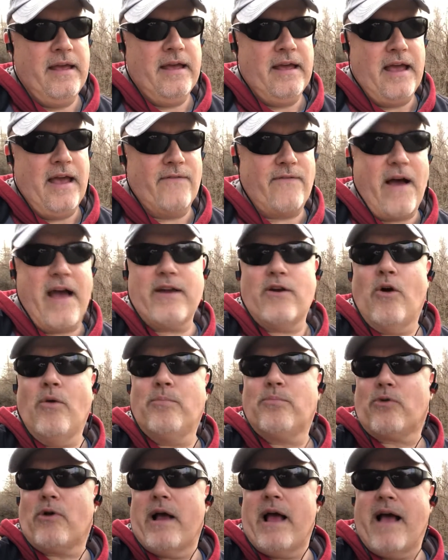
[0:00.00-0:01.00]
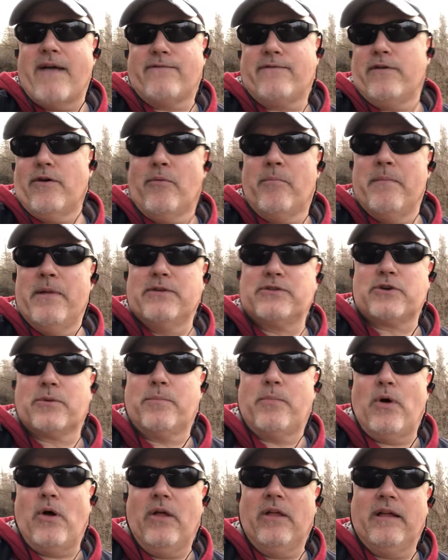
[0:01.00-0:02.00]
if I don't pray, I feel
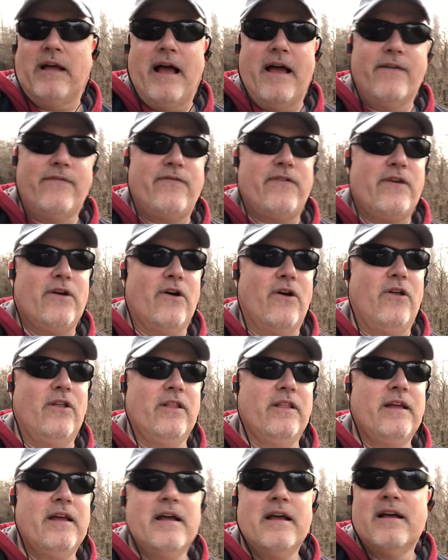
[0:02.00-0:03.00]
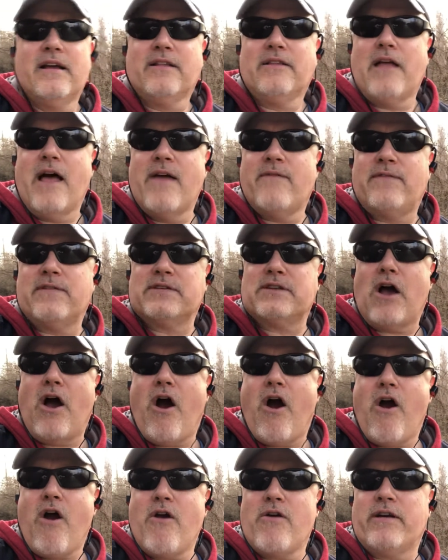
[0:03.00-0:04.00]
miserable. I feel life is
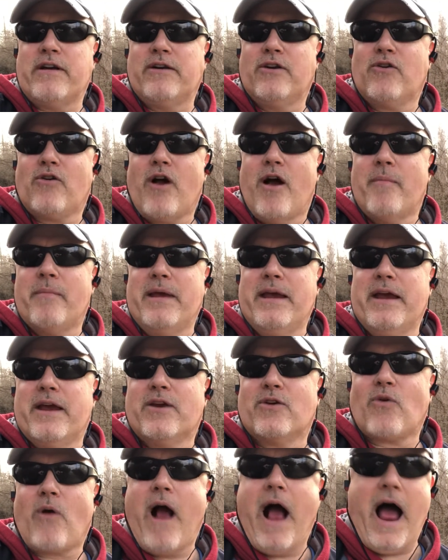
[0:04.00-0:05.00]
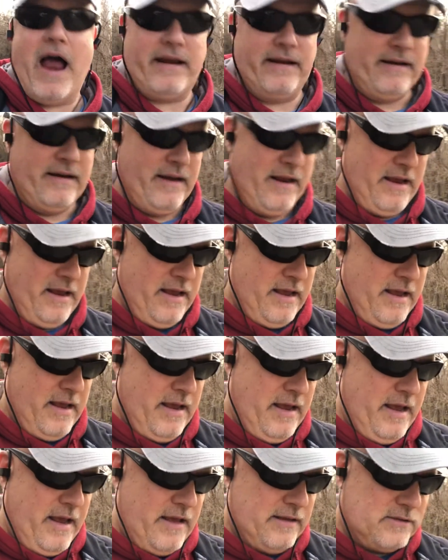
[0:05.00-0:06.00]
hard and crummy and rotten.
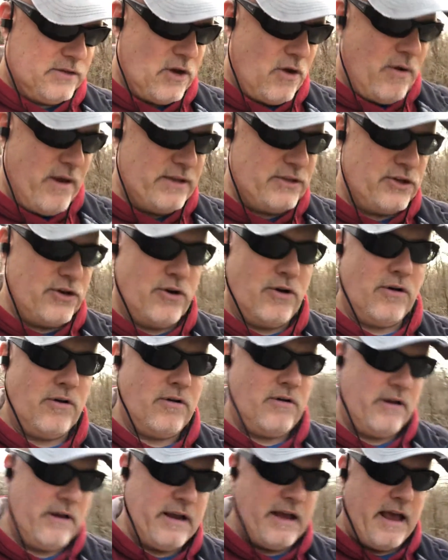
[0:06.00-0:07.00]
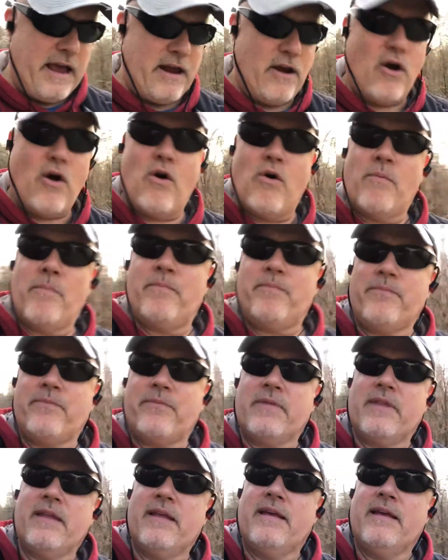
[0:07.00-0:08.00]
And so as you're at home,
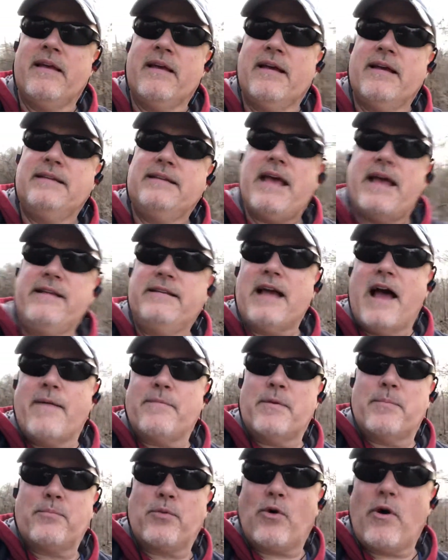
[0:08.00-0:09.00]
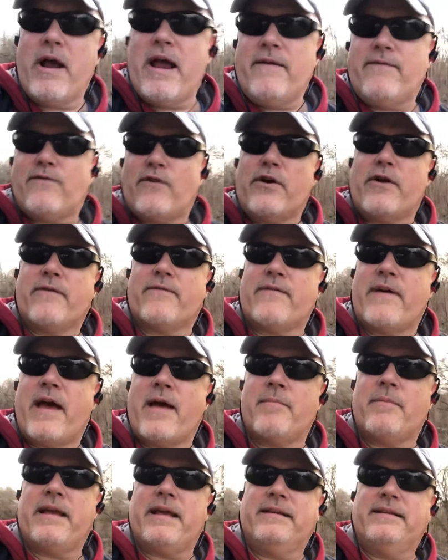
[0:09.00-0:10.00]
take time to pray for your
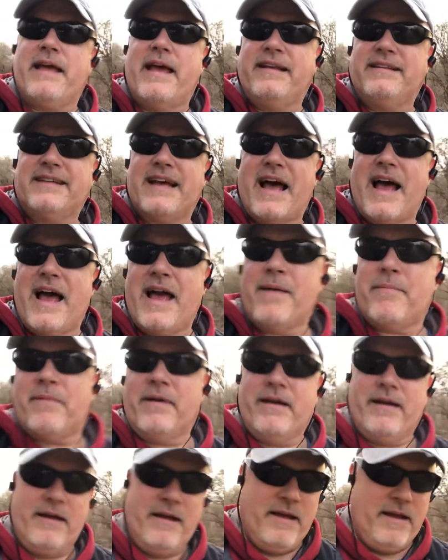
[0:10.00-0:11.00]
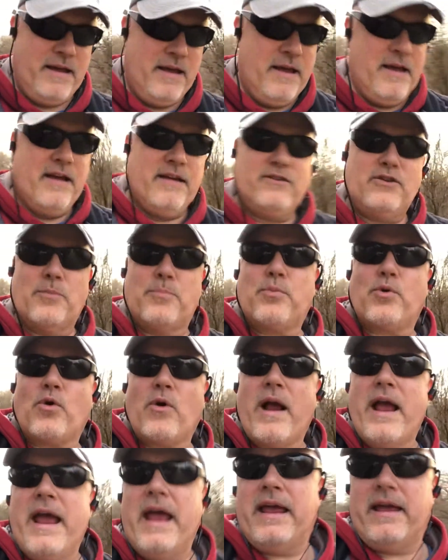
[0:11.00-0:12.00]
family. Take time to
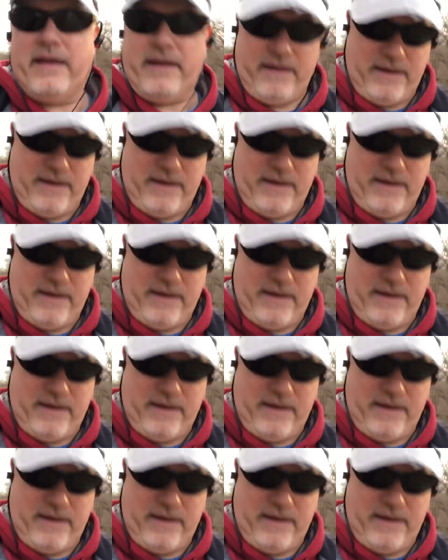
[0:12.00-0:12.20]
pray